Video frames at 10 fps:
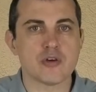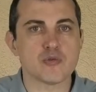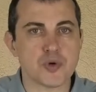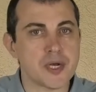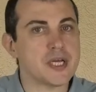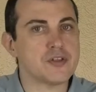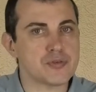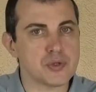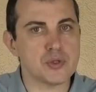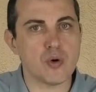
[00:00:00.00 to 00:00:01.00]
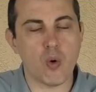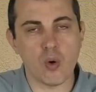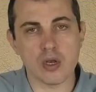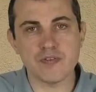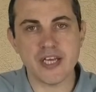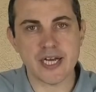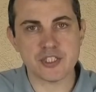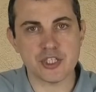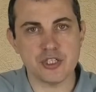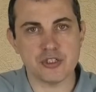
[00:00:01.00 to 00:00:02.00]
running through all of the
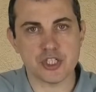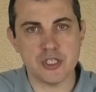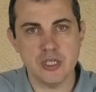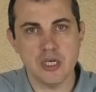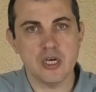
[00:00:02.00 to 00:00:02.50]
execution,